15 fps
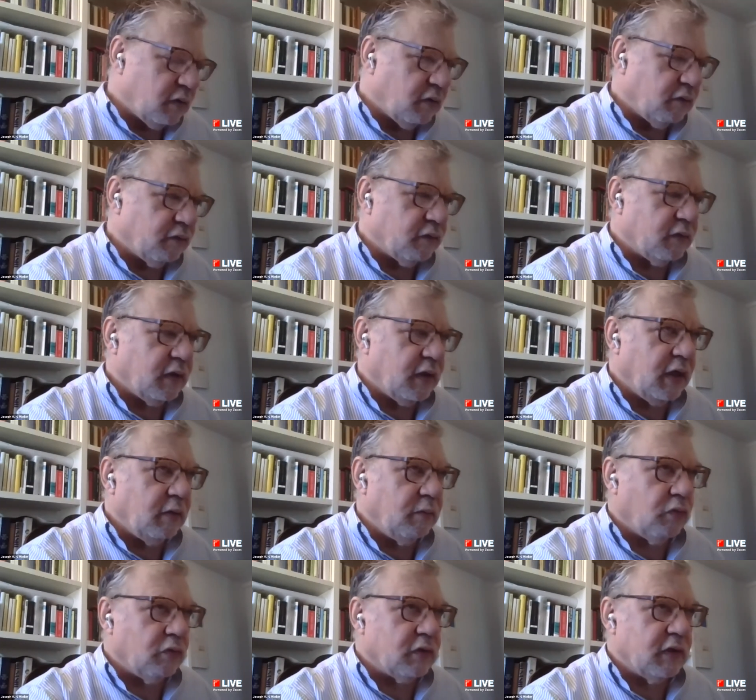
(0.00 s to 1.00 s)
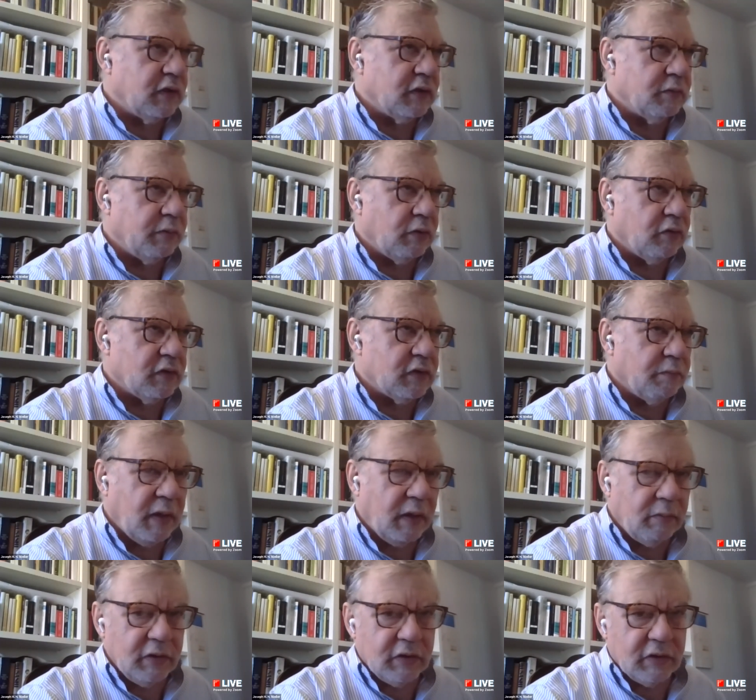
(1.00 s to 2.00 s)
of handbooks is because the
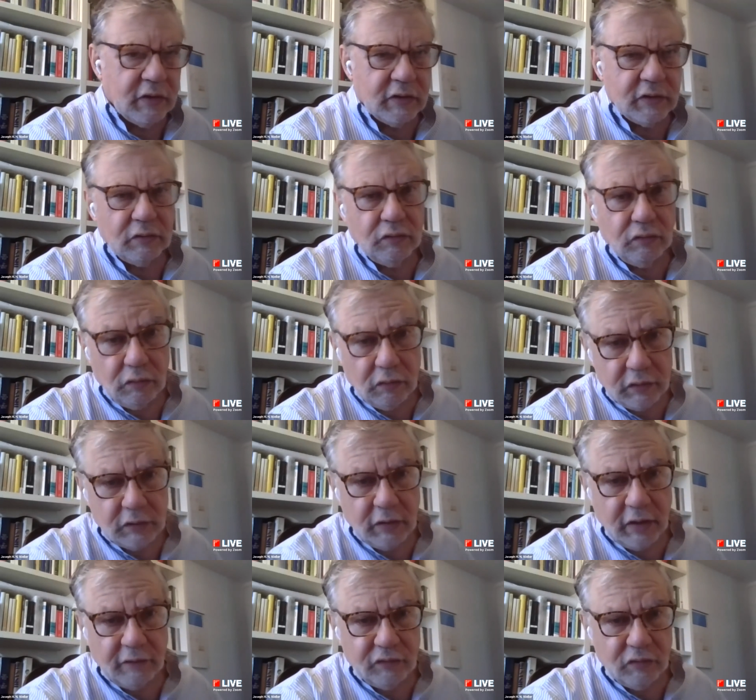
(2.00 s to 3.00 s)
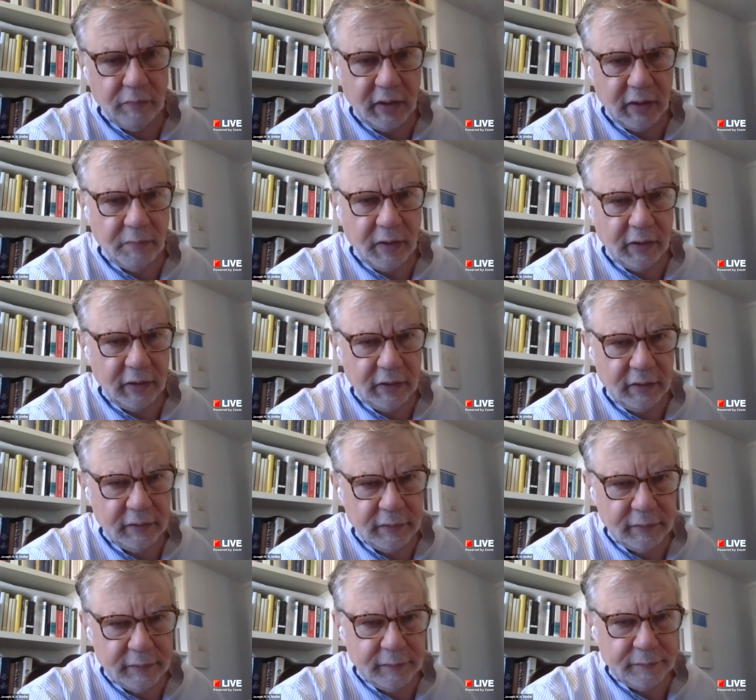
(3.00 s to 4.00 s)
publishers, who also have to make money,
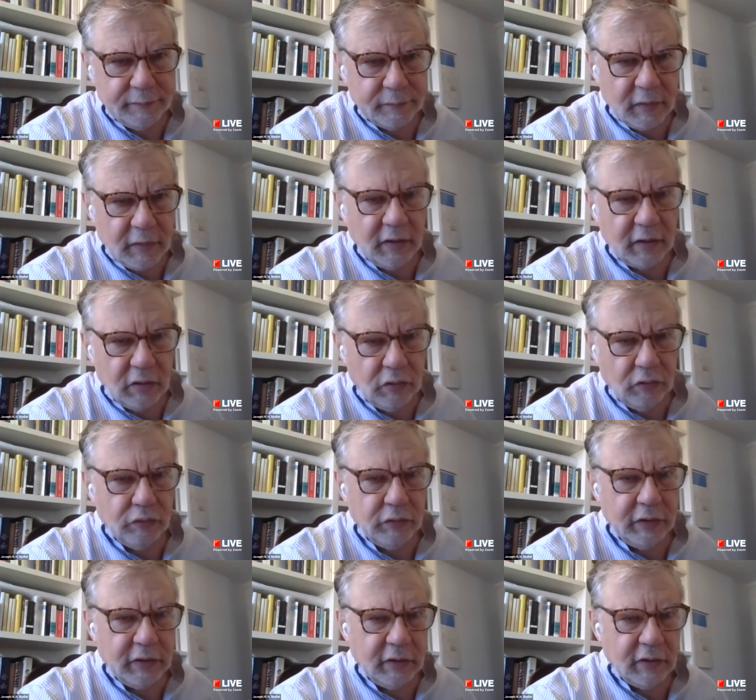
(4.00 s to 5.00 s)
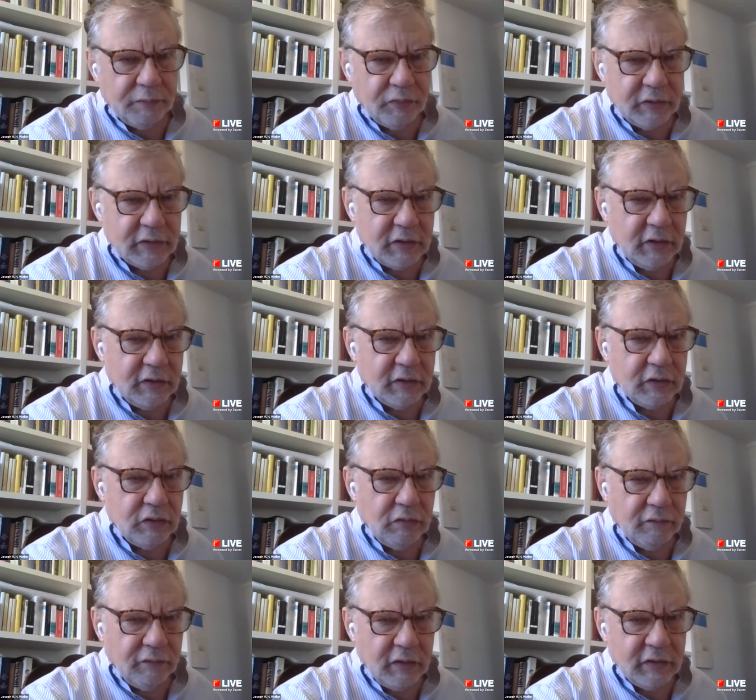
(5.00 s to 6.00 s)
including the prestigious
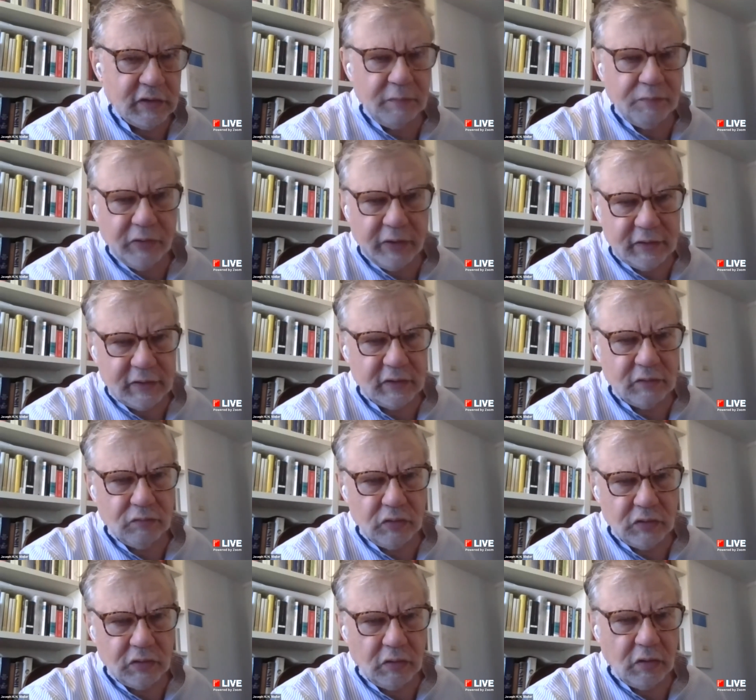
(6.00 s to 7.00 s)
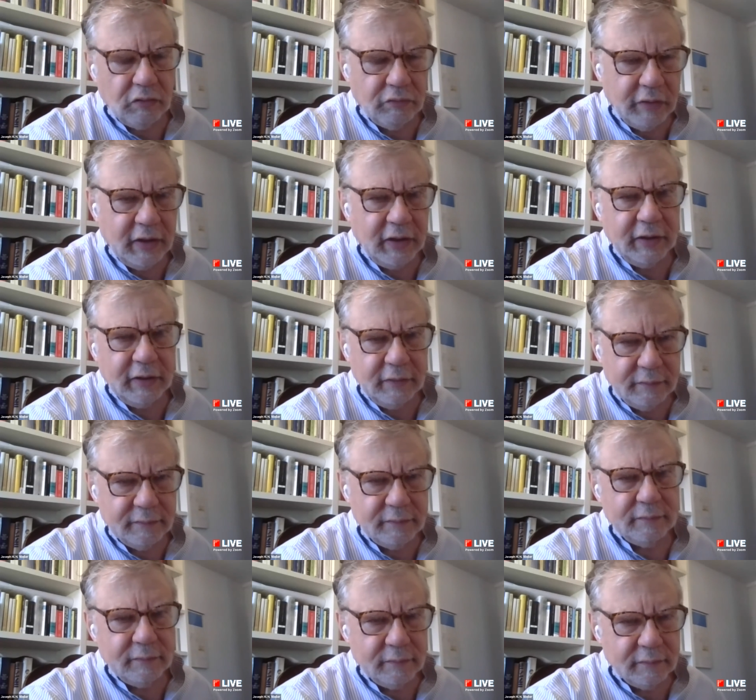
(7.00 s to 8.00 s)
university presses, which are really,
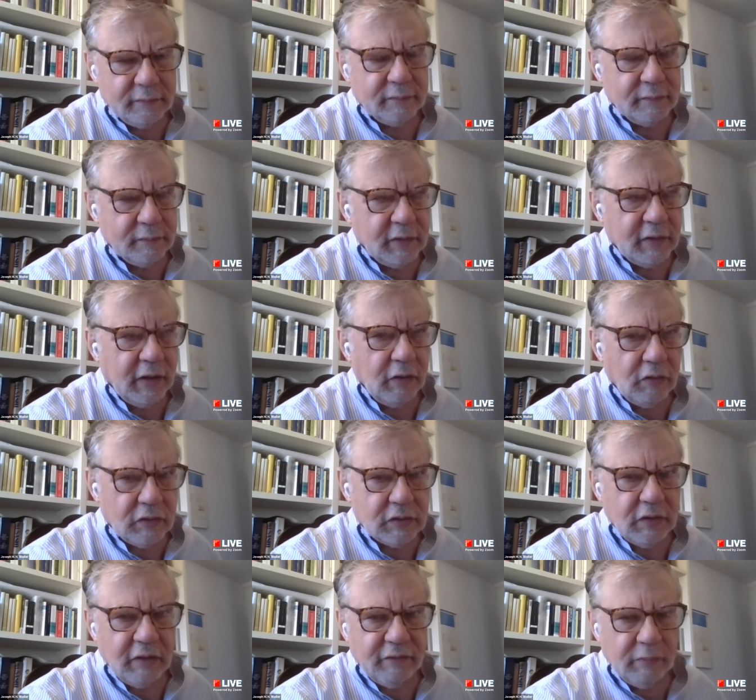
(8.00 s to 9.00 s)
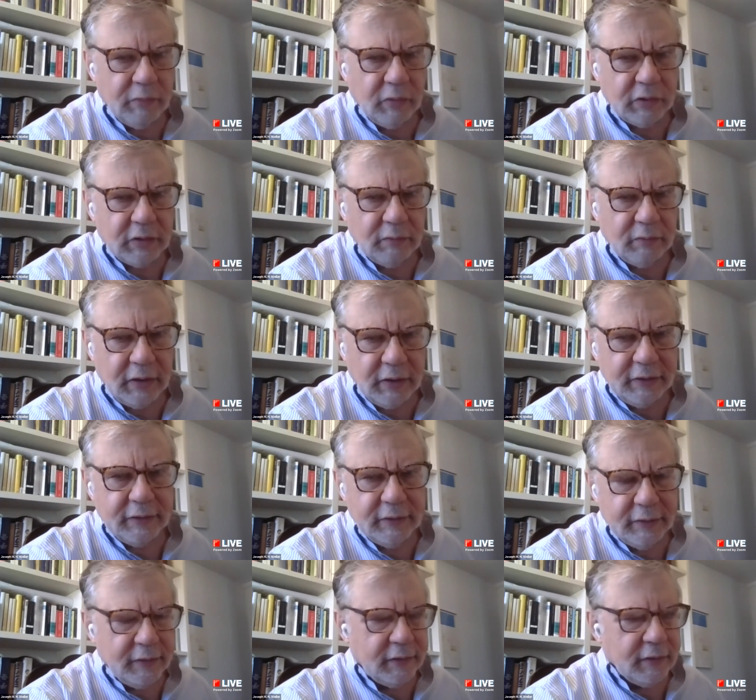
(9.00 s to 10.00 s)
they also have a bottom
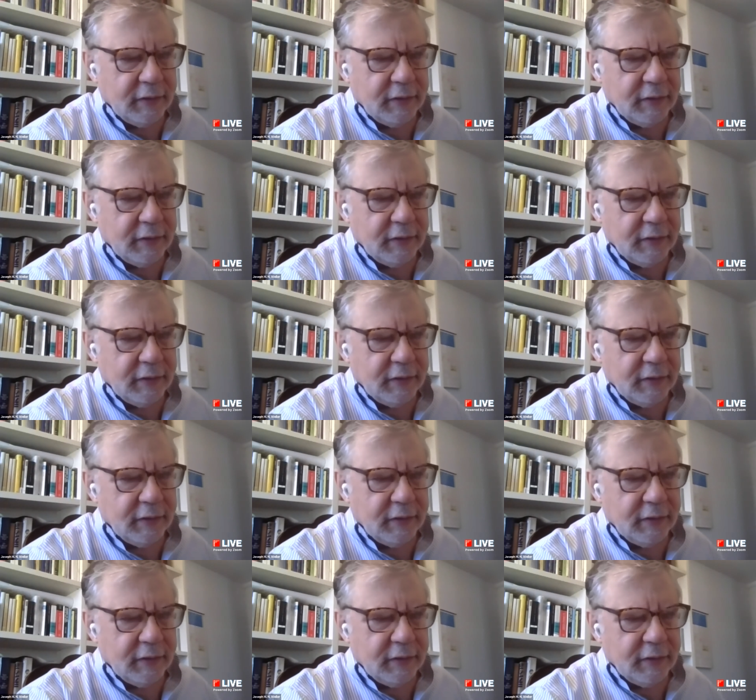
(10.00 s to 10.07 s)
line.